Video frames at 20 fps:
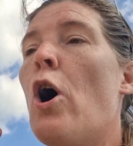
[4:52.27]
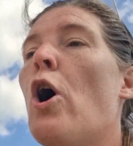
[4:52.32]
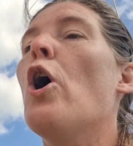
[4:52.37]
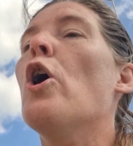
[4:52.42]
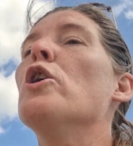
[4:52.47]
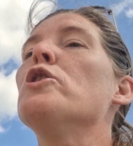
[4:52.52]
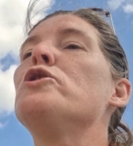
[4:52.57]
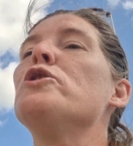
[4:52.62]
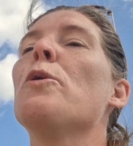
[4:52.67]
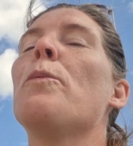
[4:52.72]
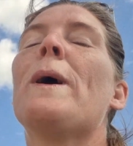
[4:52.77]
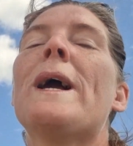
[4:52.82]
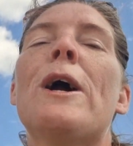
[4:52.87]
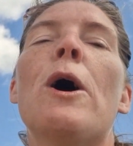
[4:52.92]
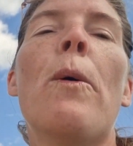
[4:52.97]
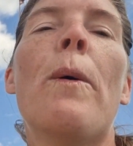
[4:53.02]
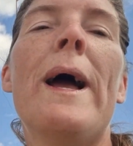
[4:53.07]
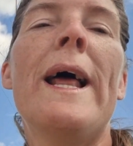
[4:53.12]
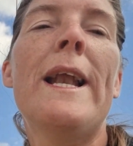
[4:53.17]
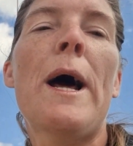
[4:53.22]
Or do we
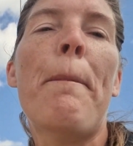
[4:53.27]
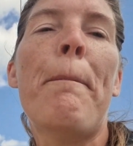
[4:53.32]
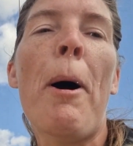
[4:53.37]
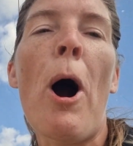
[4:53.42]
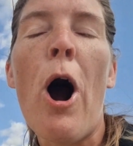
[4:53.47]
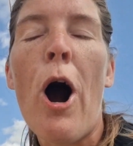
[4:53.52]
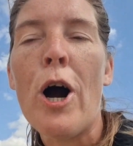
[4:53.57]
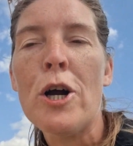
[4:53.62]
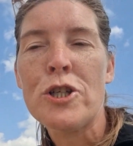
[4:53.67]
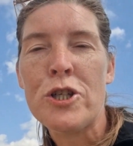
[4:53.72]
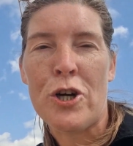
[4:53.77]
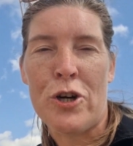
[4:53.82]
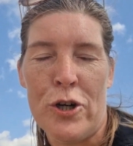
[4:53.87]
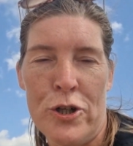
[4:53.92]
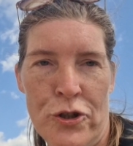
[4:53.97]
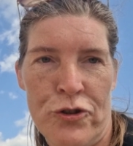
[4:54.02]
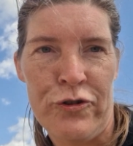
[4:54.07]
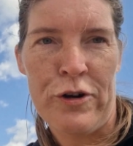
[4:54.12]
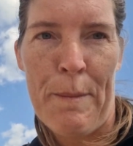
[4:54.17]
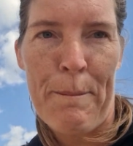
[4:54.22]
go in a posh
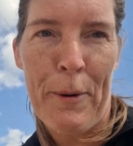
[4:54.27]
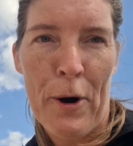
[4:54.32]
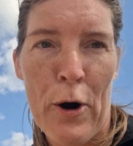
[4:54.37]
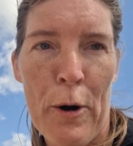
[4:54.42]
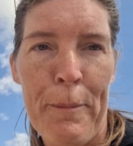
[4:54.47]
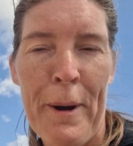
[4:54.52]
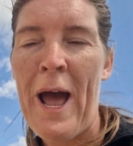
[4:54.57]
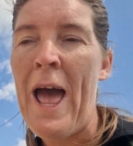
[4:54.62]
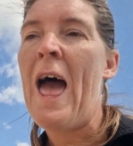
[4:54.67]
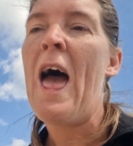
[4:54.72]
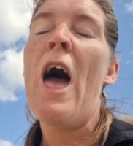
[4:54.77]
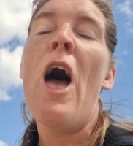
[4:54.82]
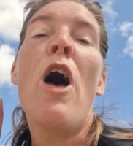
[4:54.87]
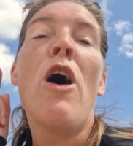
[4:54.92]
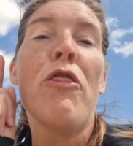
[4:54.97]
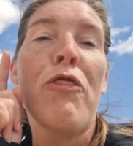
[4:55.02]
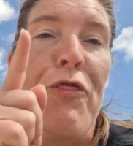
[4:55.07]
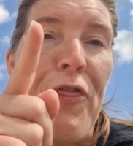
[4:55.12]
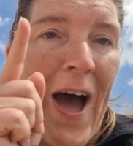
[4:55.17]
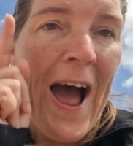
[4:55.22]
country pub
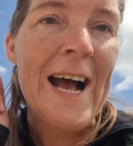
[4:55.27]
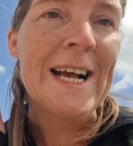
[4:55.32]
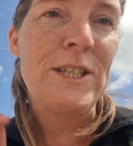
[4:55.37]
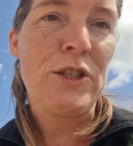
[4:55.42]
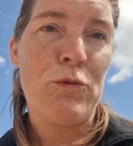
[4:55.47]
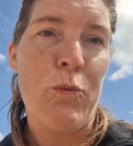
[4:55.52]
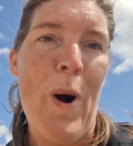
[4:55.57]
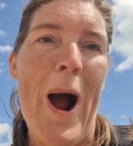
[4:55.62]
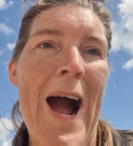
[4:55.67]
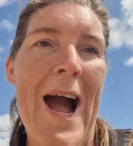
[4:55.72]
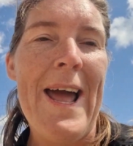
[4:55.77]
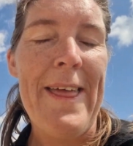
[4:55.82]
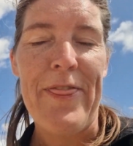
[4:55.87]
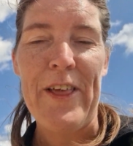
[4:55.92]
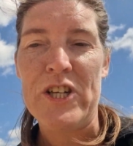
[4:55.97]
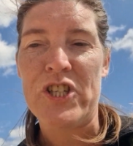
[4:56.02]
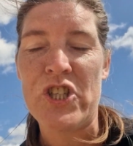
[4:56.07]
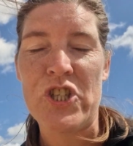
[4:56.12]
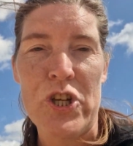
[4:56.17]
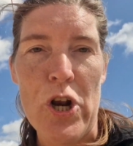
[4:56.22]
That's why
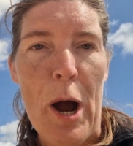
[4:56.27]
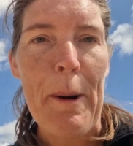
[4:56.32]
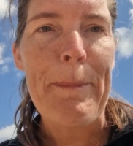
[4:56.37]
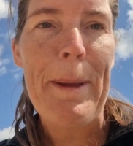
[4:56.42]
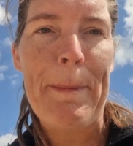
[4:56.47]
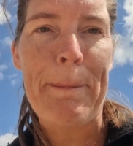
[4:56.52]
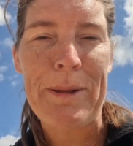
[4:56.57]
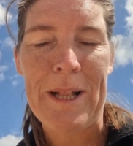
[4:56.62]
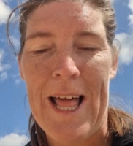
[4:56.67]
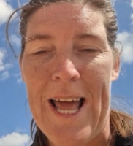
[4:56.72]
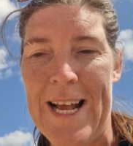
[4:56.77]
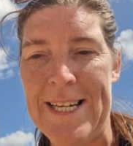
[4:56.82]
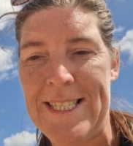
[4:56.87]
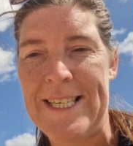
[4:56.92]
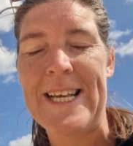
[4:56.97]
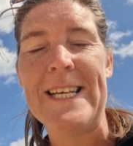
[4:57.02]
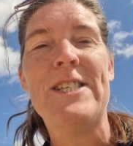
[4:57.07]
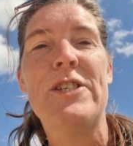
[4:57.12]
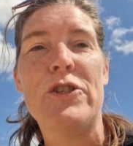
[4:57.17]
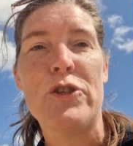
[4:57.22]
the snobby
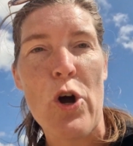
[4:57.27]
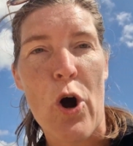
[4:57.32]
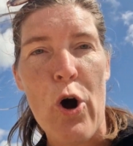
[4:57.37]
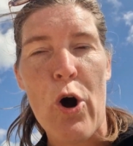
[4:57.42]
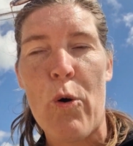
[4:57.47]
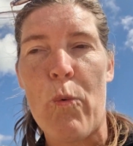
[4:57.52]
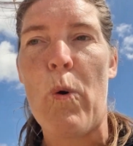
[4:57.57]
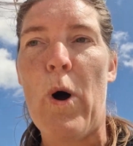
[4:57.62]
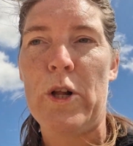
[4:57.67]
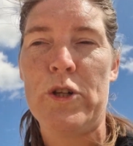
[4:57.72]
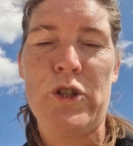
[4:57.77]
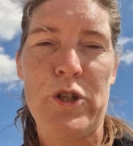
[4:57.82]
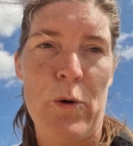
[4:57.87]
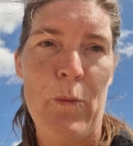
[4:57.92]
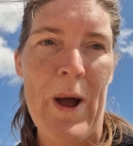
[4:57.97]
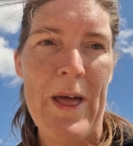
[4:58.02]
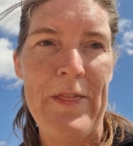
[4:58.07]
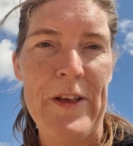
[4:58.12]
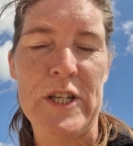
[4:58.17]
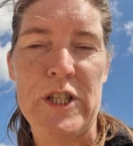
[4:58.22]
places don't want to
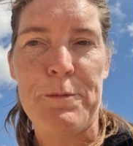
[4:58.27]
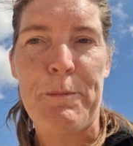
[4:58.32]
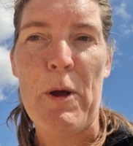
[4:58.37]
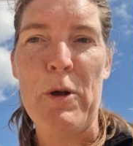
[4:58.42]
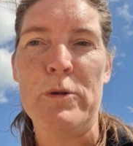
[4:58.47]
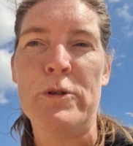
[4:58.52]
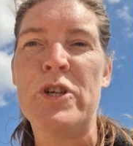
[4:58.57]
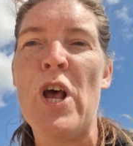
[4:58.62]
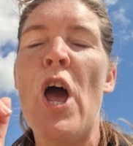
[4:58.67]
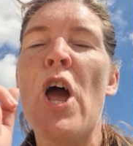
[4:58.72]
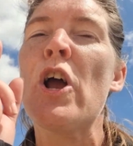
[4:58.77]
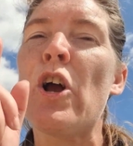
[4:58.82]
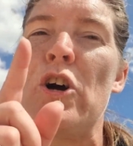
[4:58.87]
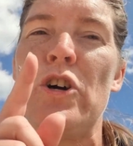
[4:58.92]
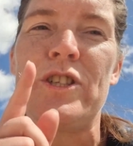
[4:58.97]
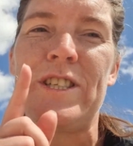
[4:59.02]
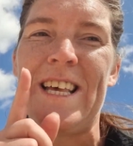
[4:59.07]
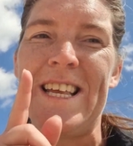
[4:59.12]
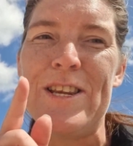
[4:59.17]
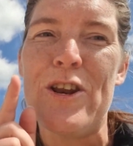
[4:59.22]
Wetherspoons,
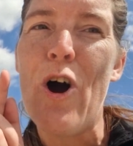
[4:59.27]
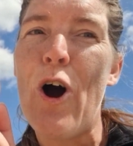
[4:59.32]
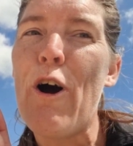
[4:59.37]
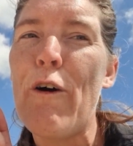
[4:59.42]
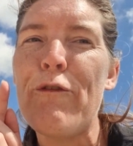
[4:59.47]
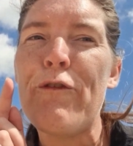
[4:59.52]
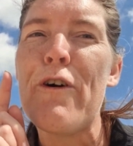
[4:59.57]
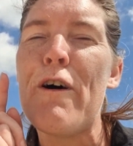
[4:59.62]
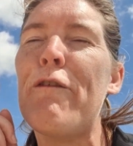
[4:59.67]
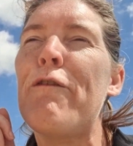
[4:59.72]
because they know for a